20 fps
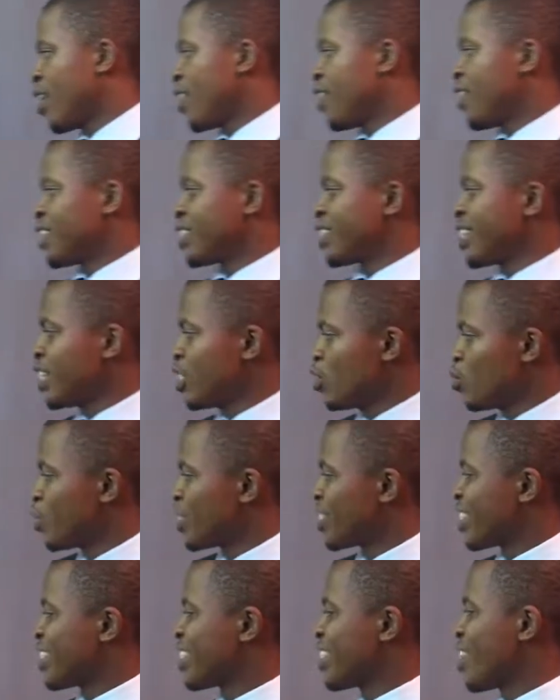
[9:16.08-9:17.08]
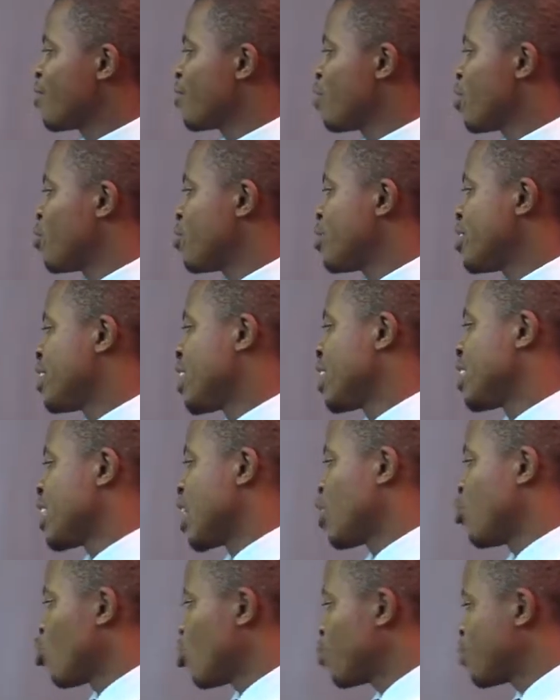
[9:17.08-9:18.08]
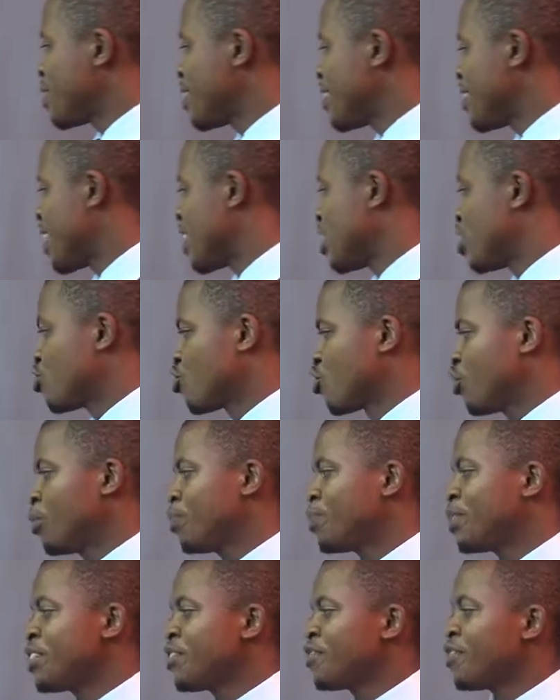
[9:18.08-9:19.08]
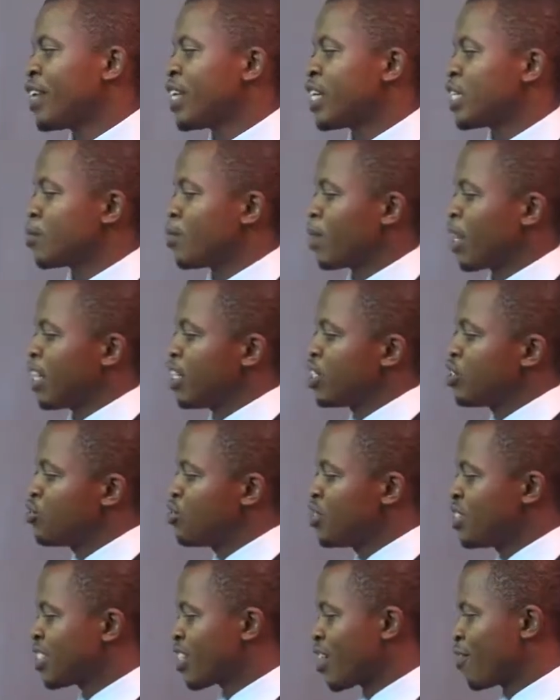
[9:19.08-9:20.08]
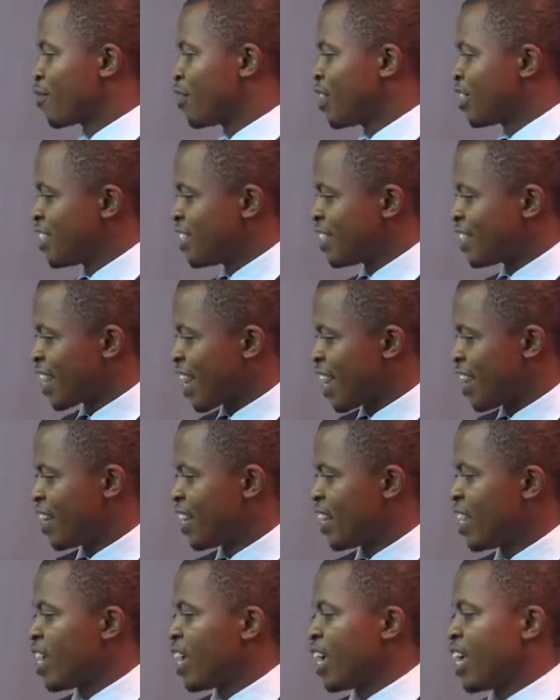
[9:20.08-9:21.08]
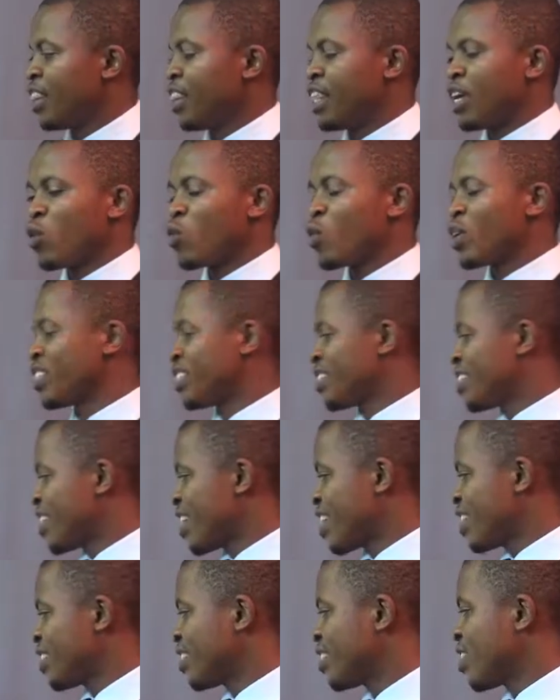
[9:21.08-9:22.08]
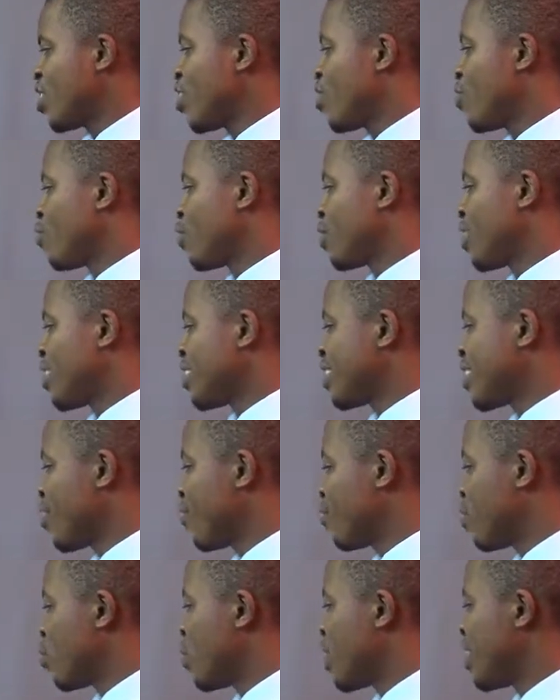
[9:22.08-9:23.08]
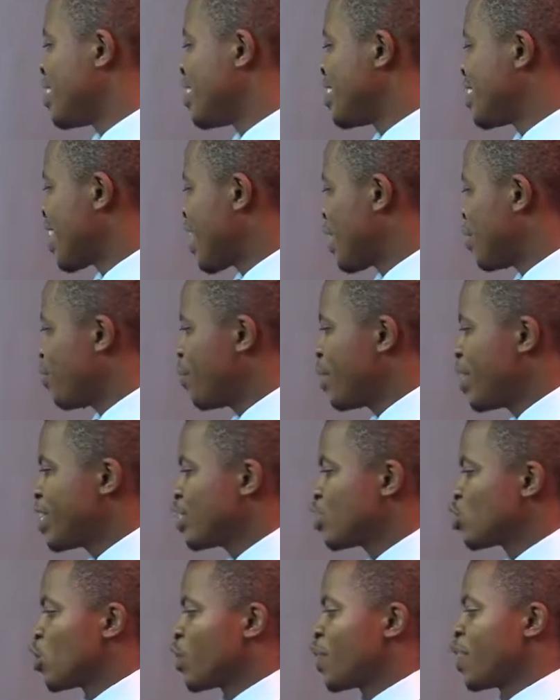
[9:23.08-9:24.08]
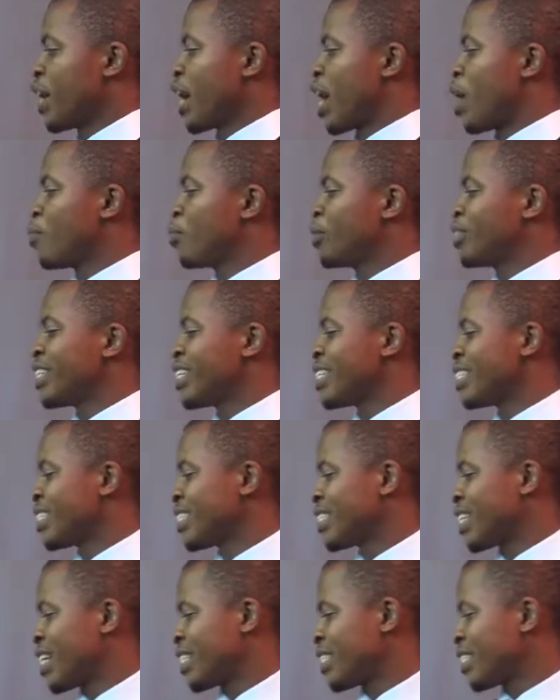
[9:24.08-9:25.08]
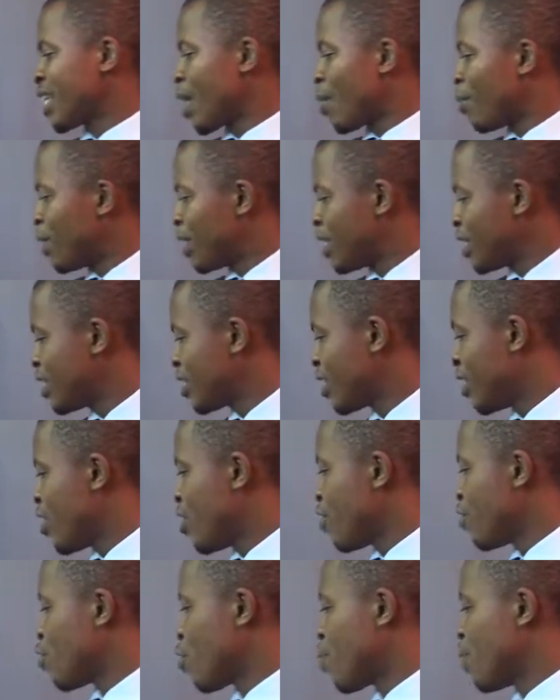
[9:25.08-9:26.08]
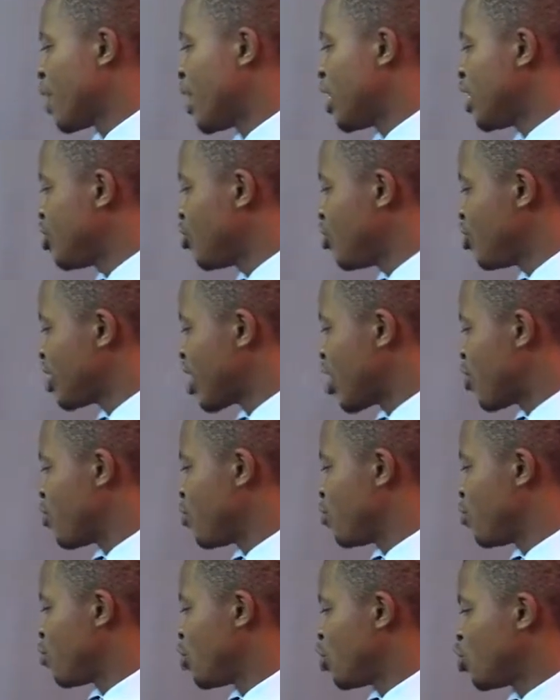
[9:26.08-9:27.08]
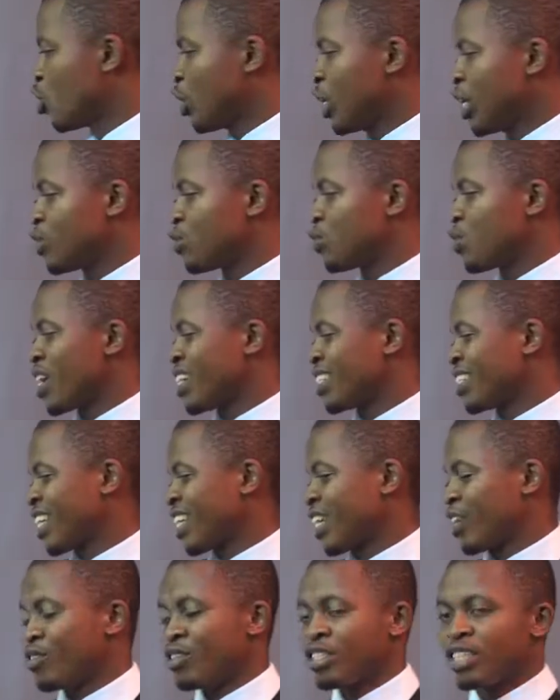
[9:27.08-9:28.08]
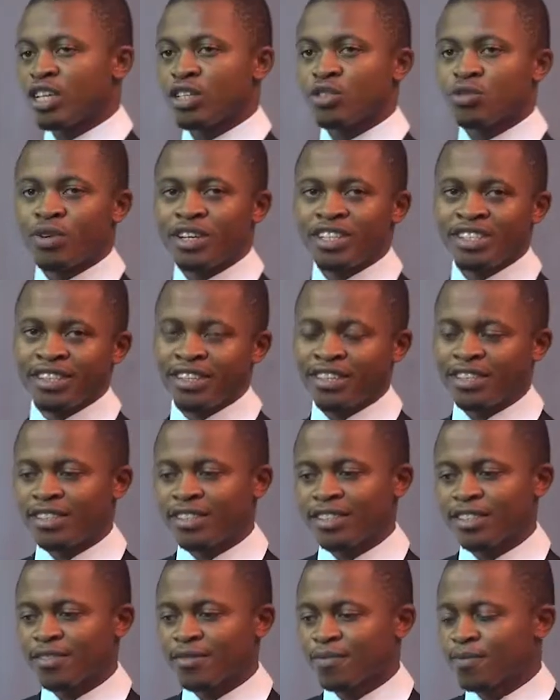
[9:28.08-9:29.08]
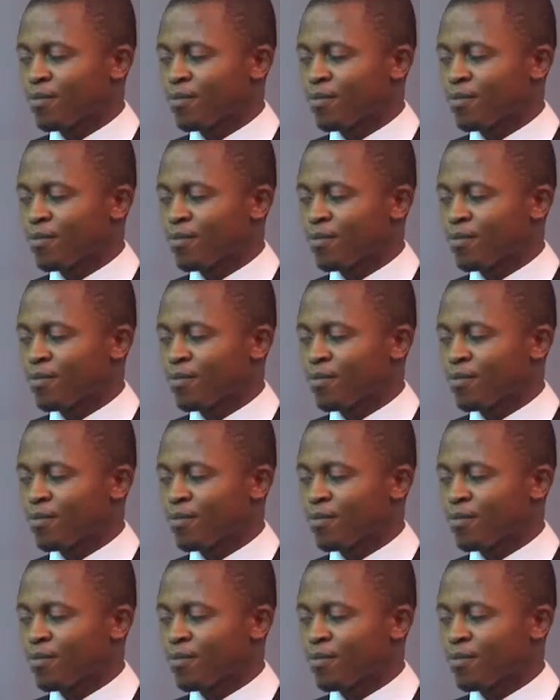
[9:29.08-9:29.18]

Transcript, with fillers: The study was a survey research adopting the descriptive and explanatory survey design and the questionnaires for the survey were designed based on the hypothesis established from the literature review in order to answer the research questions.